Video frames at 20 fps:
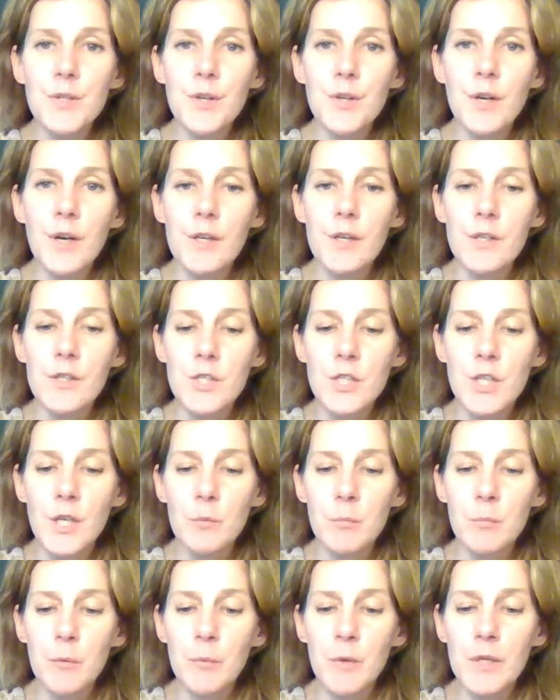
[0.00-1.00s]
heart
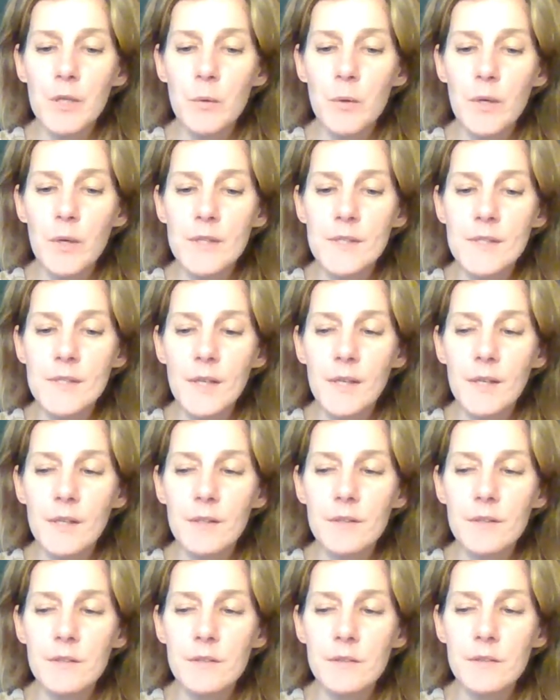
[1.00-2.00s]
shape and what you had
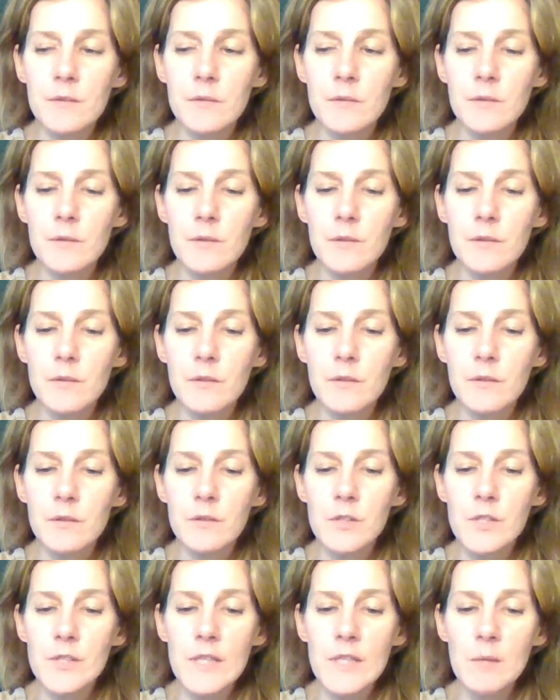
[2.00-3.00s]
said.
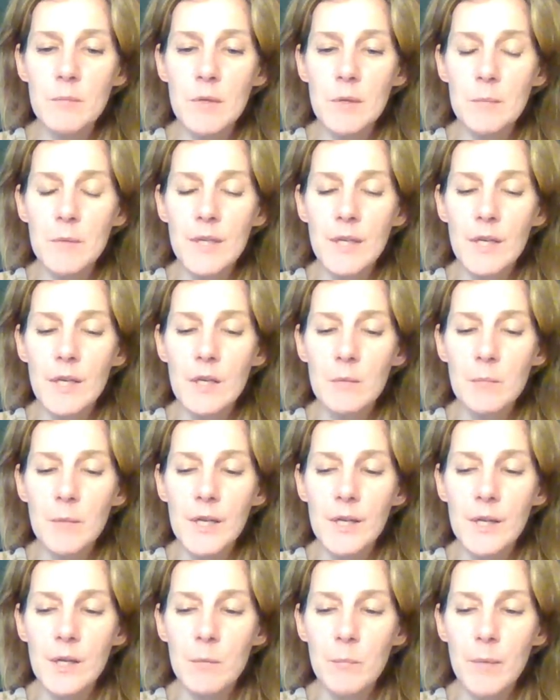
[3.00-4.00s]
Just give me a minute and it
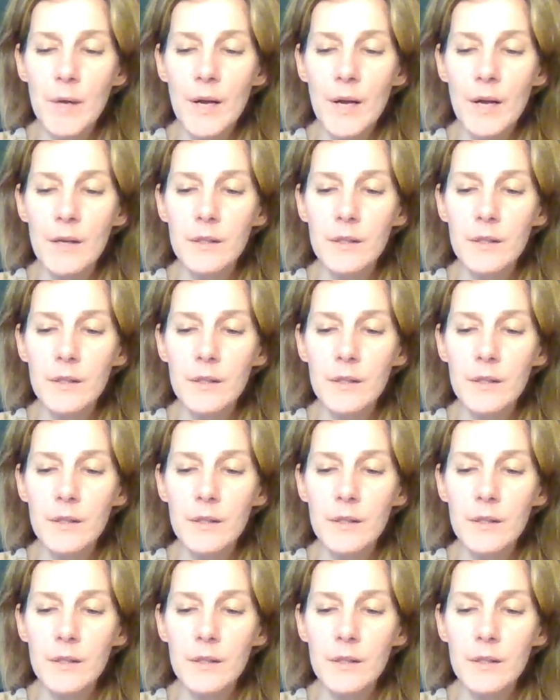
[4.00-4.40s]
might come back.